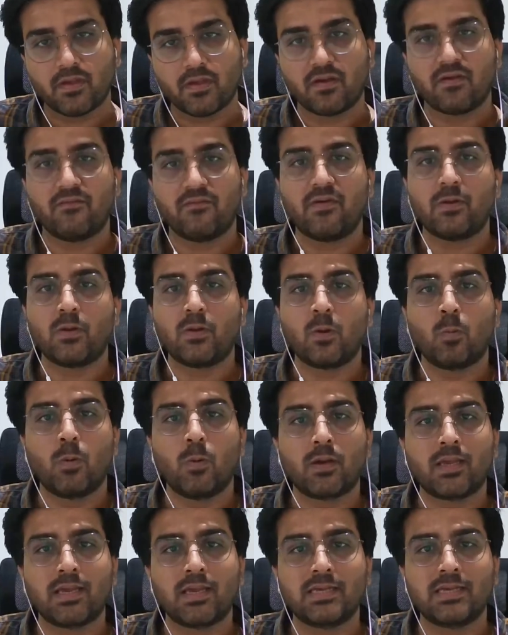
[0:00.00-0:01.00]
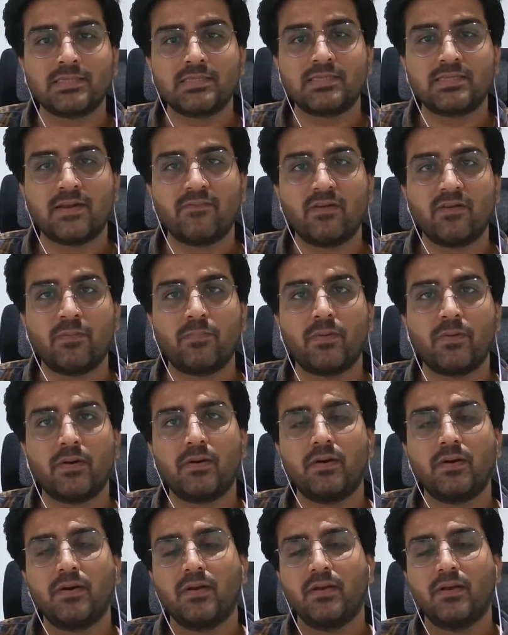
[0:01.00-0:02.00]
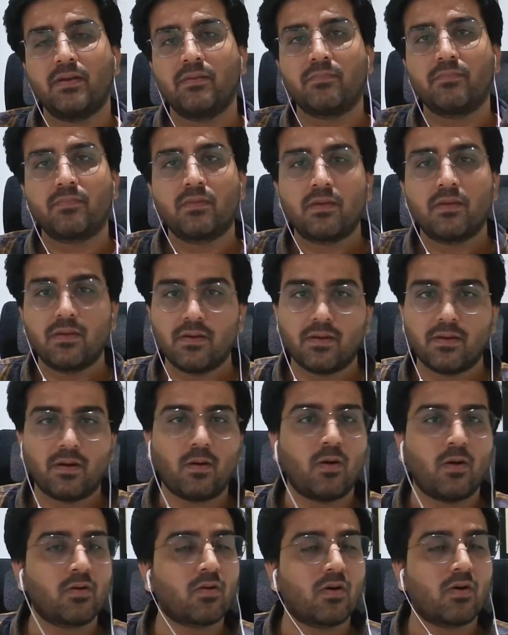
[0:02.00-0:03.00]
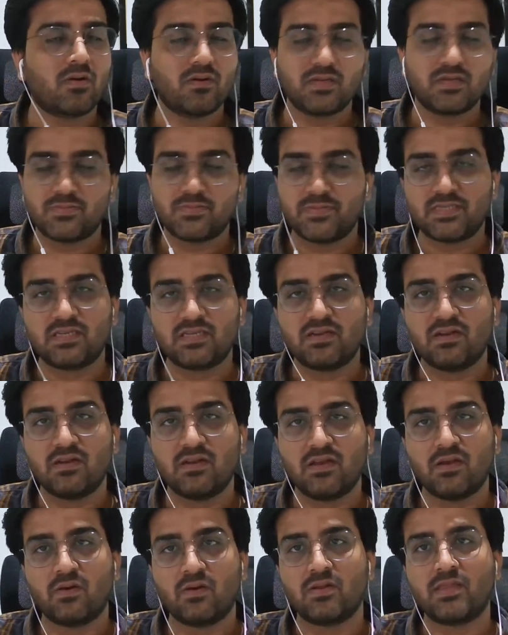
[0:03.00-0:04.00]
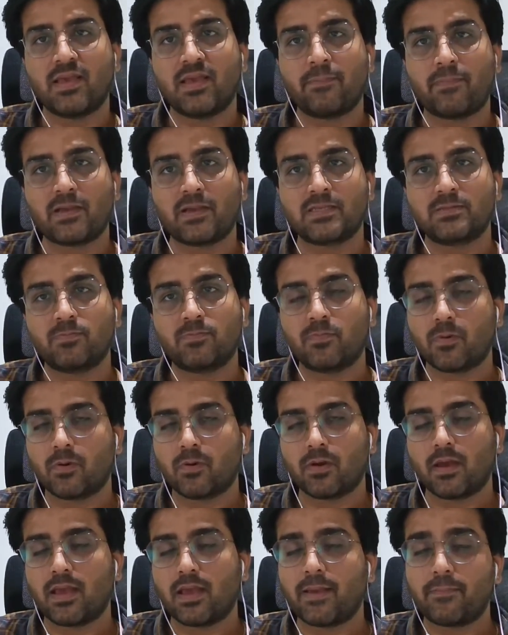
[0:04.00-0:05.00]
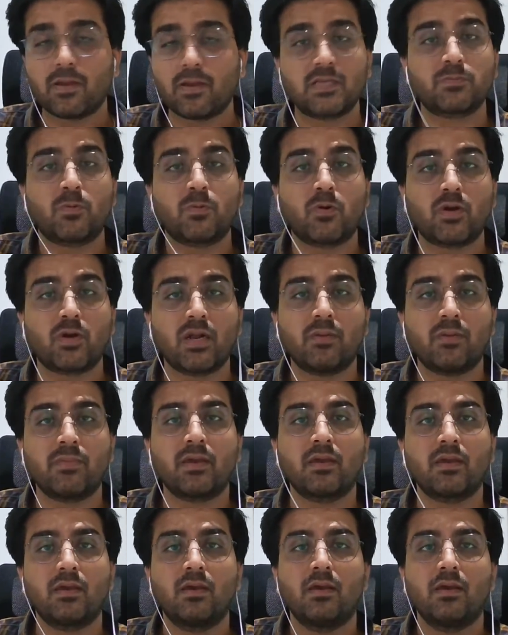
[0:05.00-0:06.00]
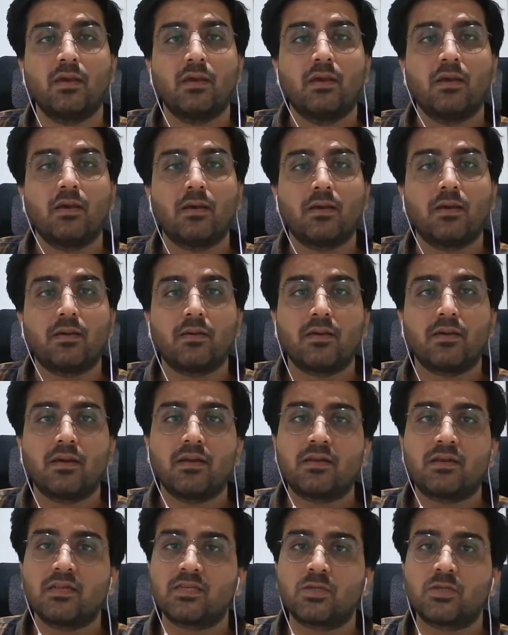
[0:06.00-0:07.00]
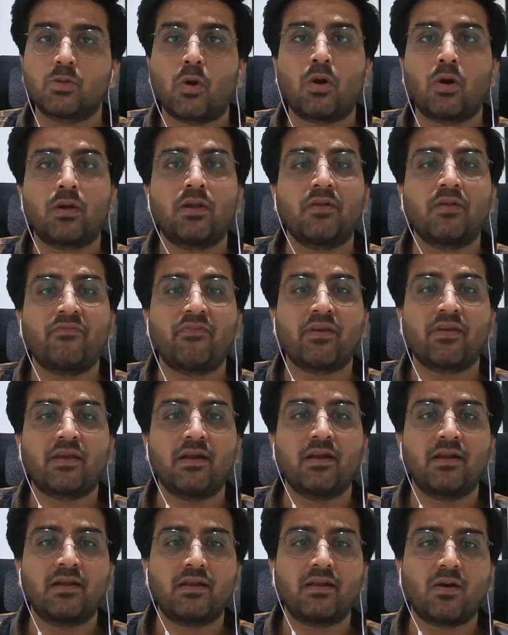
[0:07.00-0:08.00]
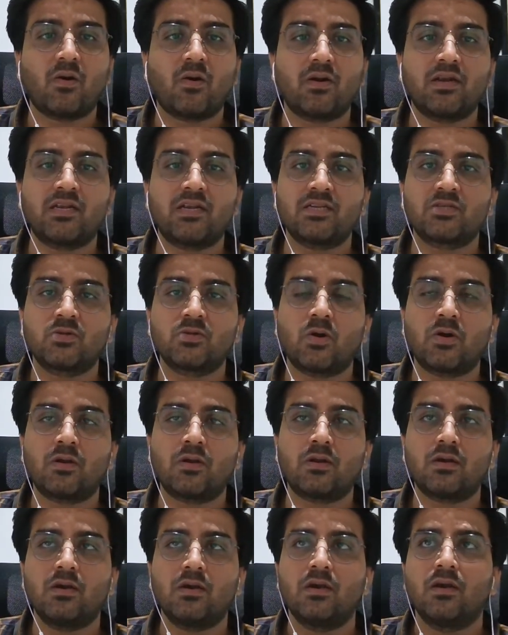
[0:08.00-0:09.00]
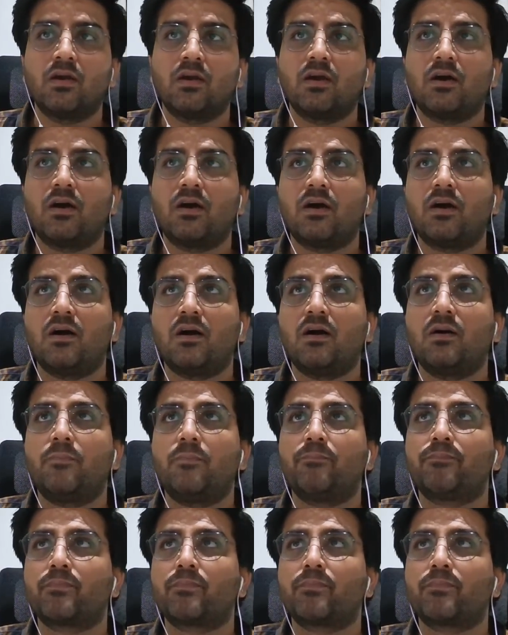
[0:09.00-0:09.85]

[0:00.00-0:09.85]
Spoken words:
when you're working as a developer or especially on the Apex programming, it is not difficult, or uh,